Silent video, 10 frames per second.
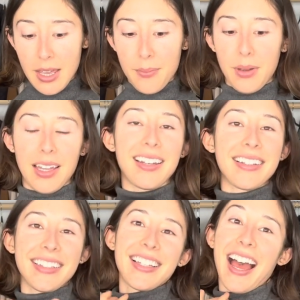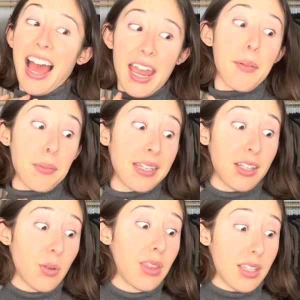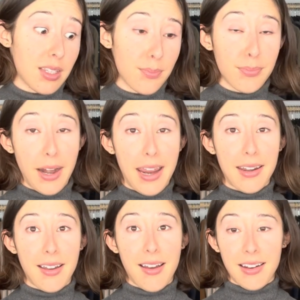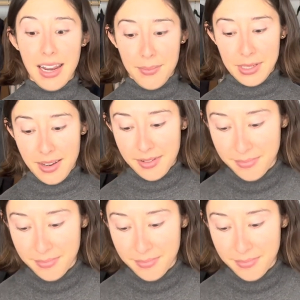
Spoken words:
But I am obsessed with this brand on Amazon.